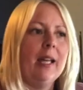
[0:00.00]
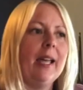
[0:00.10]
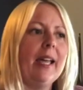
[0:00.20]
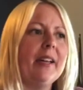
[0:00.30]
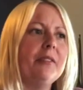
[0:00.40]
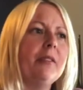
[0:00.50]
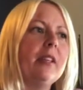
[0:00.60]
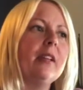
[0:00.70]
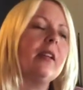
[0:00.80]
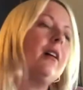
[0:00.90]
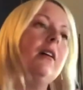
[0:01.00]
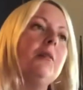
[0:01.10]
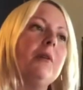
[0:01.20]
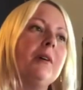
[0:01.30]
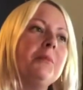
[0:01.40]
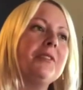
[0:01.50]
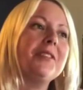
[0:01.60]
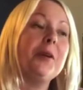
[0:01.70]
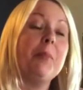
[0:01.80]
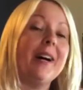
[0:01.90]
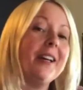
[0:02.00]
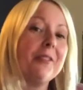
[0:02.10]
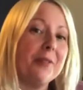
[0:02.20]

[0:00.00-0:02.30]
and you think like, oh, well, I'm just going to buy it